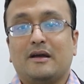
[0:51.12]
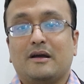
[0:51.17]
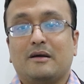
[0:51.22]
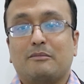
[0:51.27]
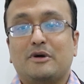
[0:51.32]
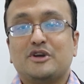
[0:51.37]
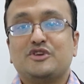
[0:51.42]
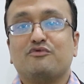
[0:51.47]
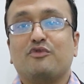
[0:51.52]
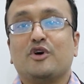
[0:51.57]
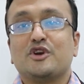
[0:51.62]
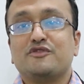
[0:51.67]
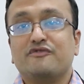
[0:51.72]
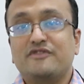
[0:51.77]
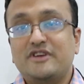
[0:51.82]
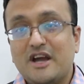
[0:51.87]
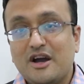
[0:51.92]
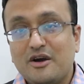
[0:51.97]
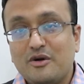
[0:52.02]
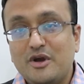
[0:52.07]
But what
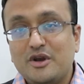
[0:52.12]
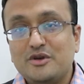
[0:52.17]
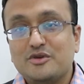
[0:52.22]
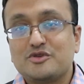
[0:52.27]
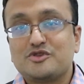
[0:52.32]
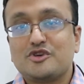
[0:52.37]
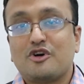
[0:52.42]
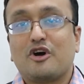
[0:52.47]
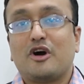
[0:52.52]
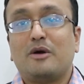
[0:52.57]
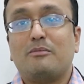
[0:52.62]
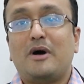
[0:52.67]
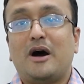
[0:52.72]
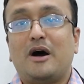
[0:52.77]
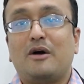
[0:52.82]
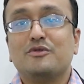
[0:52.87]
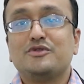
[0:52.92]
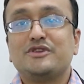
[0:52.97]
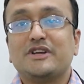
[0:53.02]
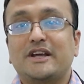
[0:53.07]
we are going to talk
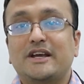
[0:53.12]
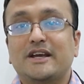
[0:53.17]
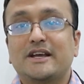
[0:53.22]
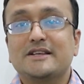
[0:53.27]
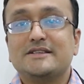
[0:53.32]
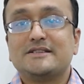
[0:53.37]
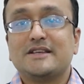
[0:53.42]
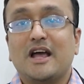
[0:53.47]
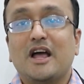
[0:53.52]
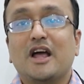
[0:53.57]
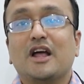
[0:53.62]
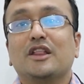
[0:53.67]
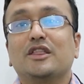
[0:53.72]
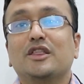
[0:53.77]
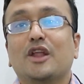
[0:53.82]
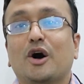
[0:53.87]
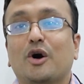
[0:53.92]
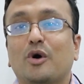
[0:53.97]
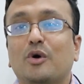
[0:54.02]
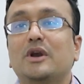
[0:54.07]
about is
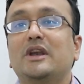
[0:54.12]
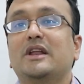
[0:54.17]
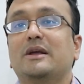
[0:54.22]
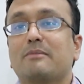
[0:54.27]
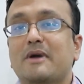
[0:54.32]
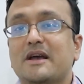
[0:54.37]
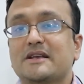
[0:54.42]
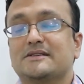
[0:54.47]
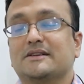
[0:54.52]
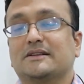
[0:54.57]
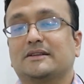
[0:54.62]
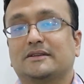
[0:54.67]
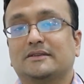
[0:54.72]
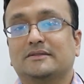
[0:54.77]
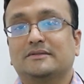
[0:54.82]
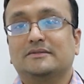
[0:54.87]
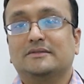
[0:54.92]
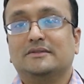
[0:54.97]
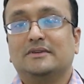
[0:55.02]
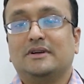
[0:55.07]
the holy basil.
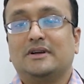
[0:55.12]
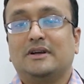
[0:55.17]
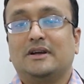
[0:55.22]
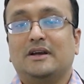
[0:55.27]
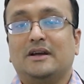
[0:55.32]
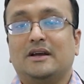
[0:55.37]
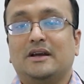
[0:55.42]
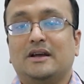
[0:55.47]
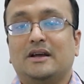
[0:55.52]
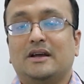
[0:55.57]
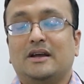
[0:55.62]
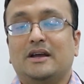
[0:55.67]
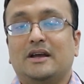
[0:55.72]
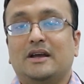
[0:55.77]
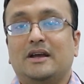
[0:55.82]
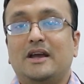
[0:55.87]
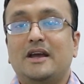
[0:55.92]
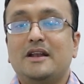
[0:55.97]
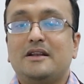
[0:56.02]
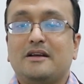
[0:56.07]

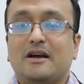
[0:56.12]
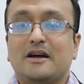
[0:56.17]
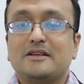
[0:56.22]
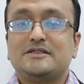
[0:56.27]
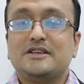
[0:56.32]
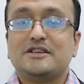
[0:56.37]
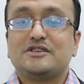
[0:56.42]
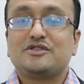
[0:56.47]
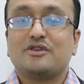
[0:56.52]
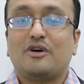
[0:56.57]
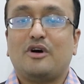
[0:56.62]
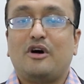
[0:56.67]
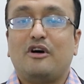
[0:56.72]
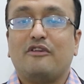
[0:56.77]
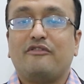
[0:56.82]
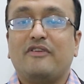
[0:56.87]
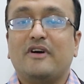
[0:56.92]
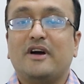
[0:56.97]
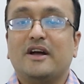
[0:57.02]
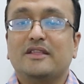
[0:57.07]
It consists
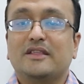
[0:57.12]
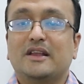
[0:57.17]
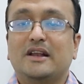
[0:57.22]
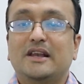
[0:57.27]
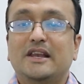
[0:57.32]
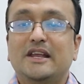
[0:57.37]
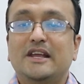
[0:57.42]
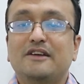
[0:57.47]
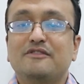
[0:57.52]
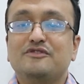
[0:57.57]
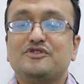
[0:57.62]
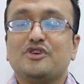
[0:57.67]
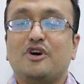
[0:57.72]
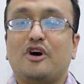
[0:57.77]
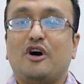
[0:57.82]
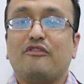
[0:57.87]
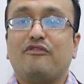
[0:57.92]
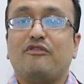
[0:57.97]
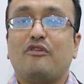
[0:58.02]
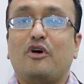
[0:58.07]
of the leaves
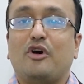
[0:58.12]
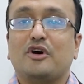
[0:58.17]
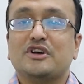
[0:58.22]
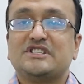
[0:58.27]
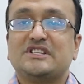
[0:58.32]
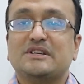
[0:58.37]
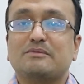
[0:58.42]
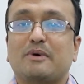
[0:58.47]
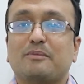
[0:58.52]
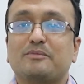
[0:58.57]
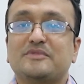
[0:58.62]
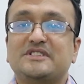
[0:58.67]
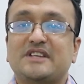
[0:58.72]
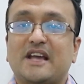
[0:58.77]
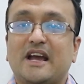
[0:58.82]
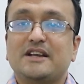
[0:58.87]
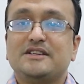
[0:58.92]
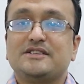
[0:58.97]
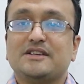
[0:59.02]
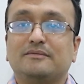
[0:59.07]
of Ocimum
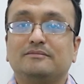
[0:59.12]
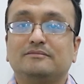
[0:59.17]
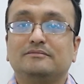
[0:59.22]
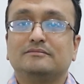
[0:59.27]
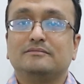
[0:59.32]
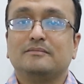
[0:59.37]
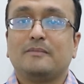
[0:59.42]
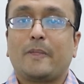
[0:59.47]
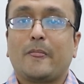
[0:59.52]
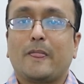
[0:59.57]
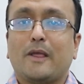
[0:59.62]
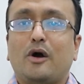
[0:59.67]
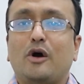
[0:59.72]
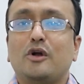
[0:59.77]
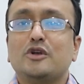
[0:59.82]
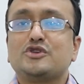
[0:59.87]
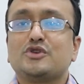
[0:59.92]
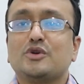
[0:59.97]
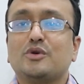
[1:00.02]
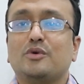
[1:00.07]
sanctum,
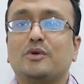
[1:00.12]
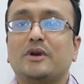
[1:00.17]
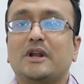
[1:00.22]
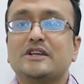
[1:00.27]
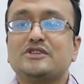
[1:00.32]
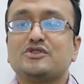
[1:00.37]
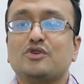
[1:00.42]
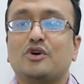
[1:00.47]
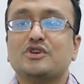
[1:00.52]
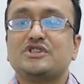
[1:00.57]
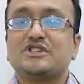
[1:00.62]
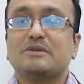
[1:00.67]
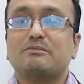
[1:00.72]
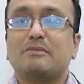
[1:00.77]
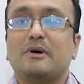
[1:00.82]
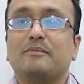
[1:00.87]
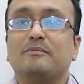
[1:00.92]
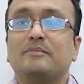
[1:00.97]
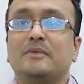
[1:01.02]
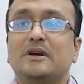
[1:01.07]
also known as
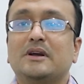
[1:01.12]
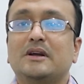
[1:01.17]
Ocimum